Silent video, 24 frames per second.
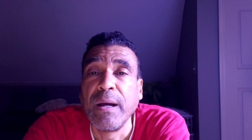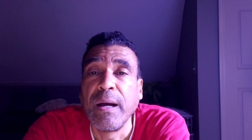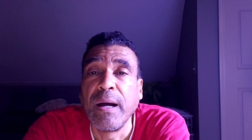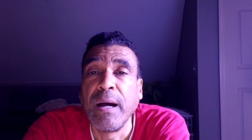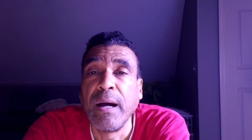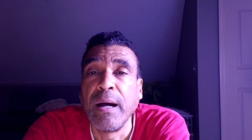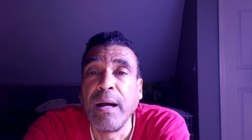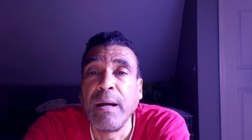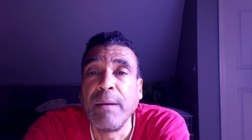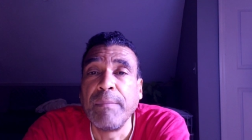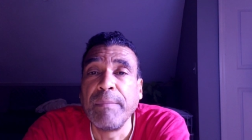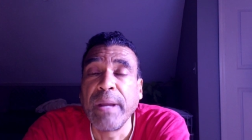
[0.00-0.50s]

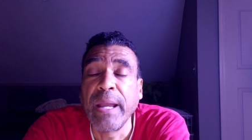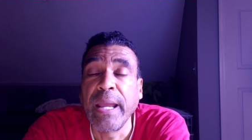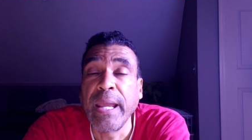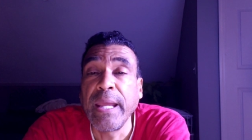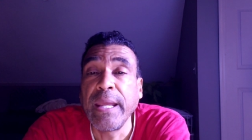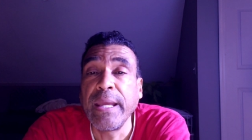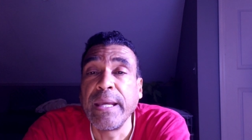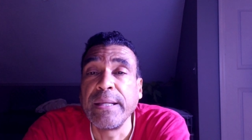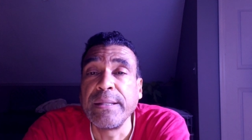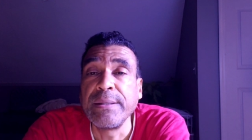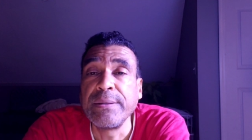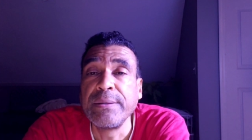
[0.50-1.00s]
Uh,
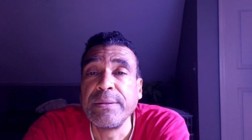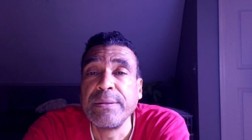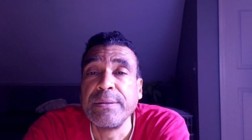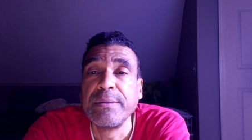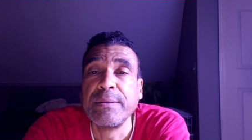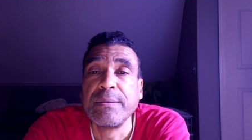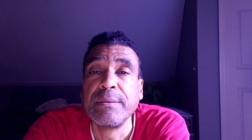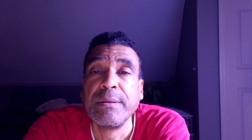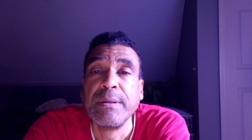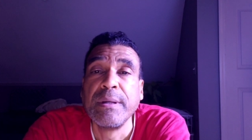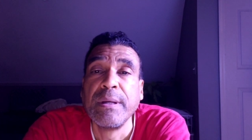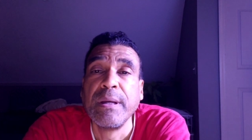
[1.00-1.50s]
and
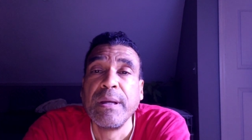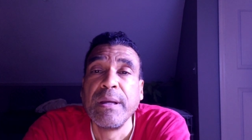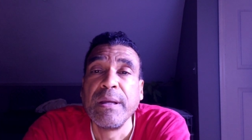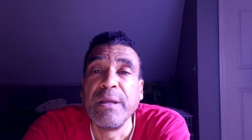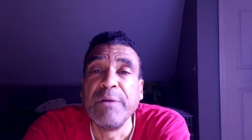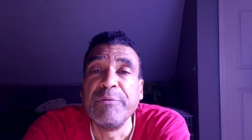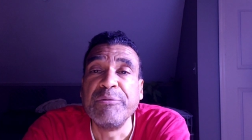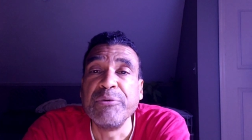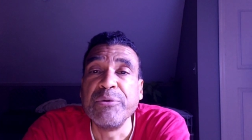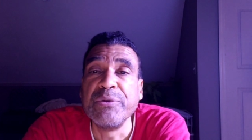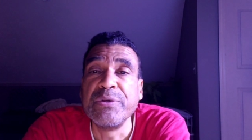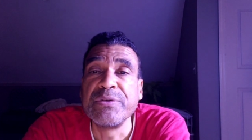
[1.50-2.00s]

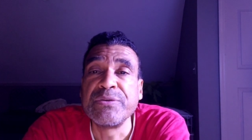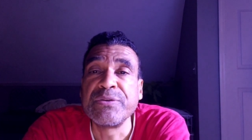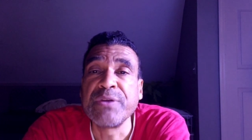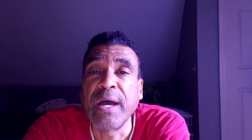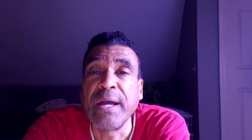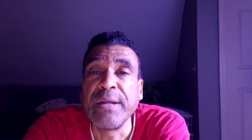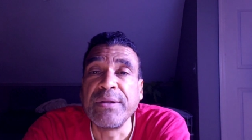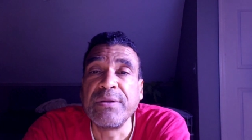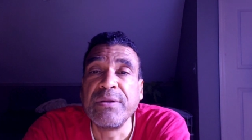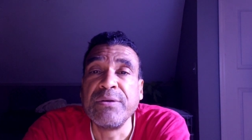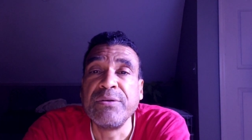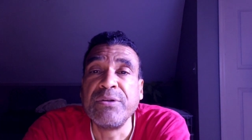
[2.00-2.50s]
if you
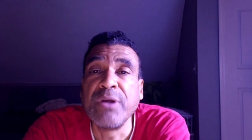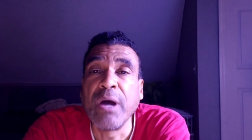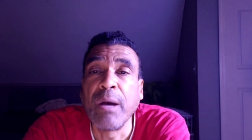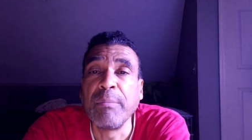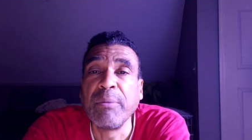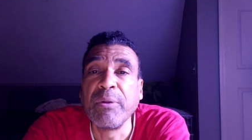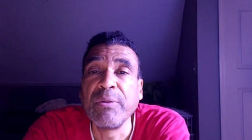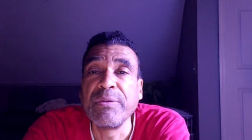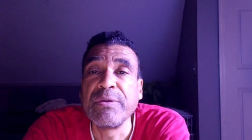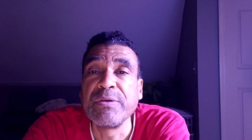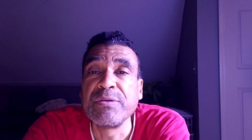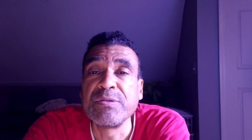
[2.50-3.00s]
decide to
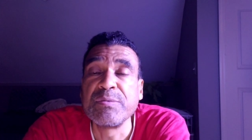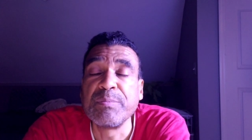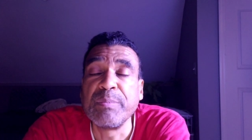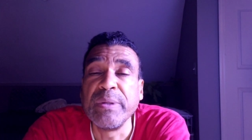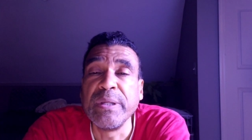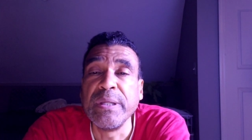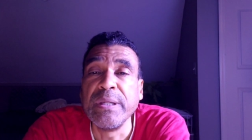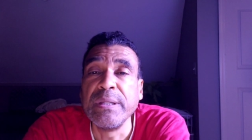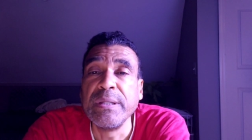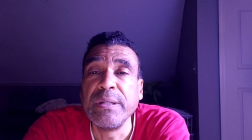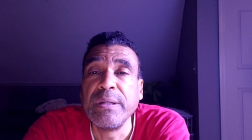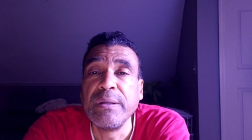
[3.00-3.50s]
double the
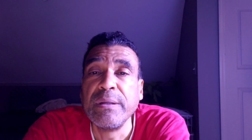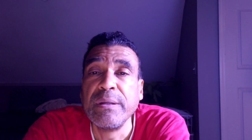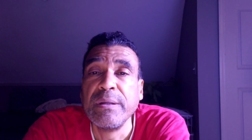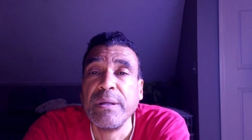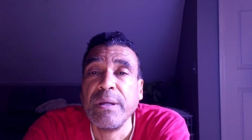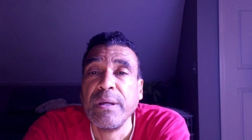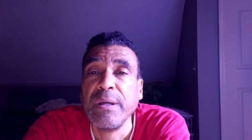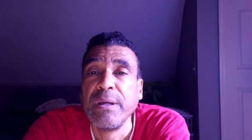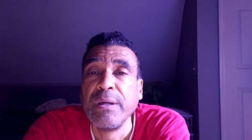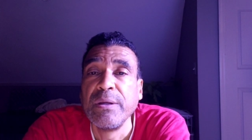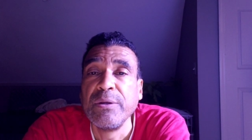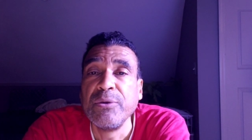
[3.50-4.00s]
speed,
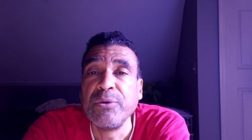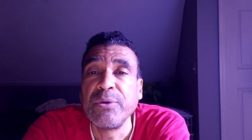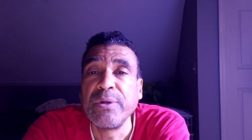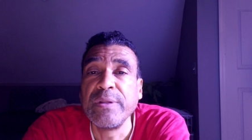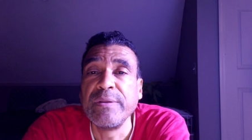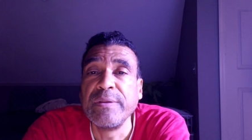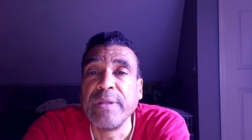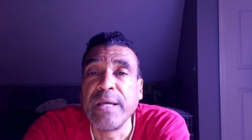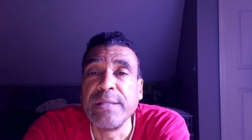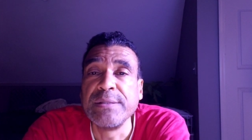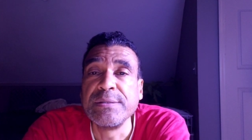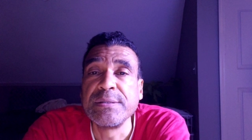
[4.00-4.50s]
you
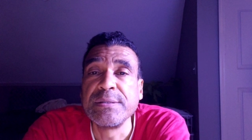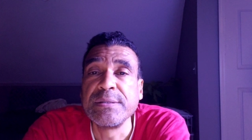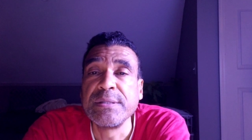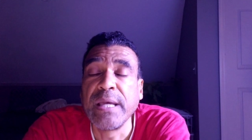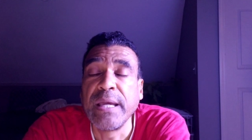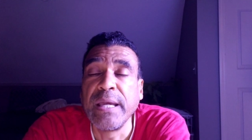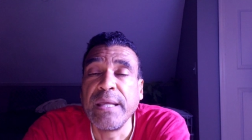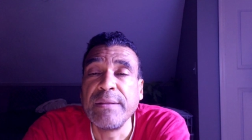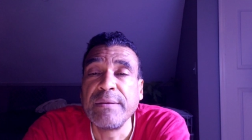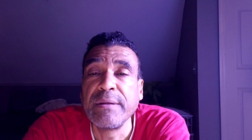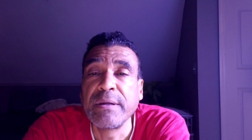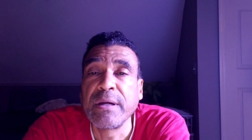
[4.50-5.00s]
can then
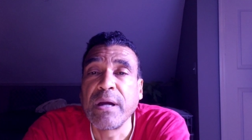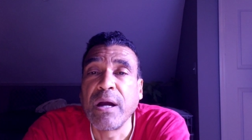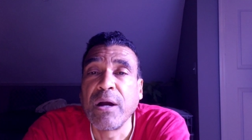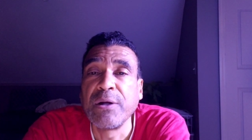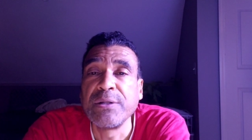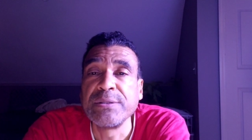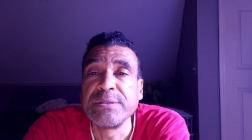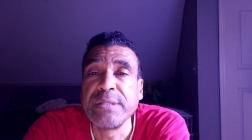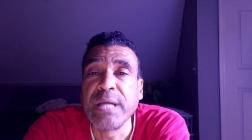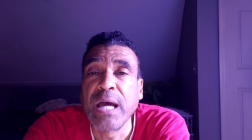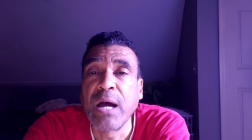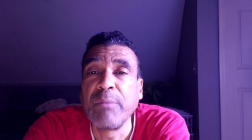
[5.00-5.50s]
say the
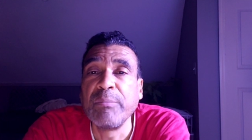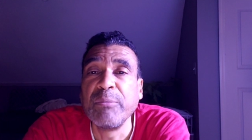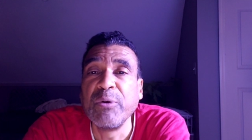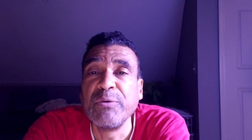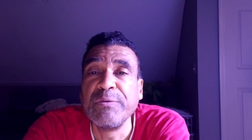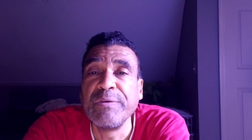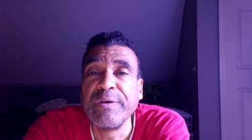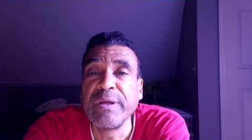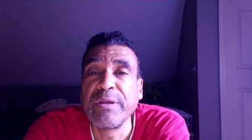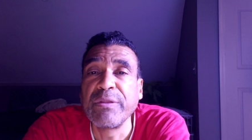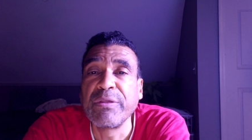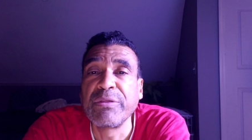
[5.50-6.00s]
car is now
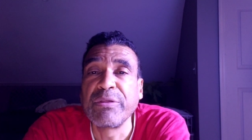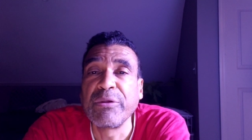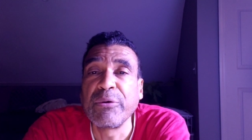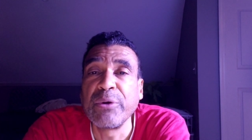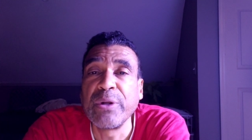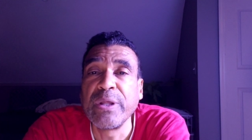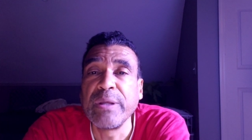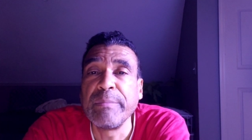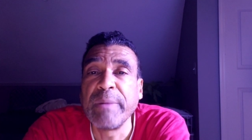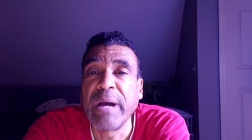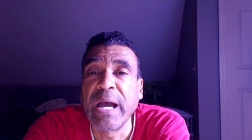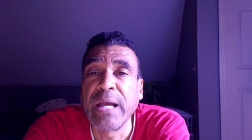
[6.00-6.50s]
moving
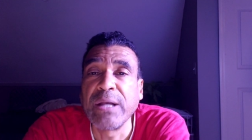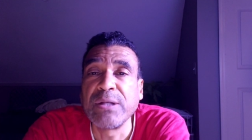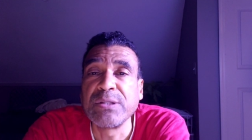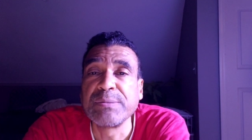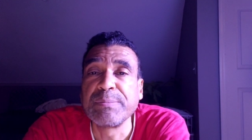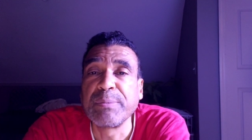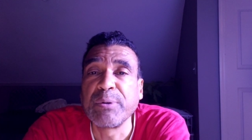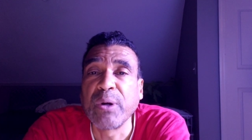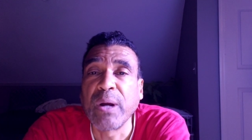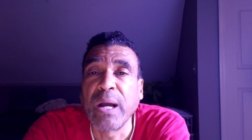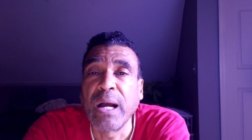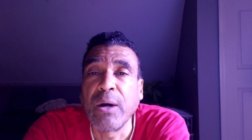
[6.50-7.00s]
30 miles
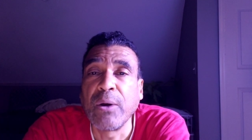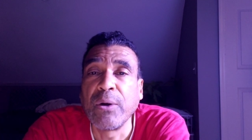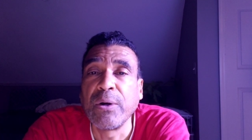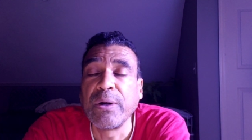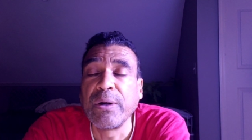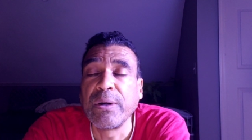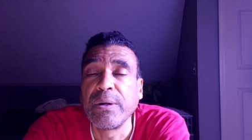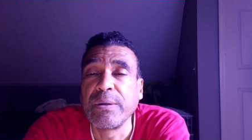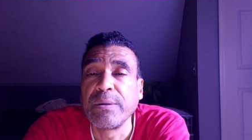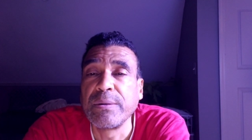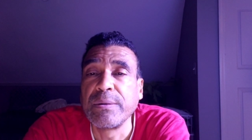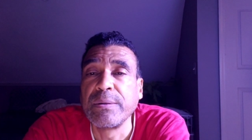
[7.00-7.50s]
per
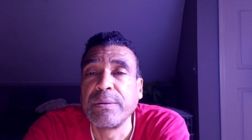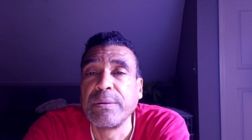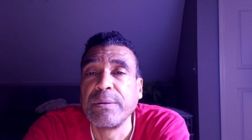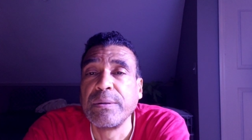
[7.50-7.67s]
hour.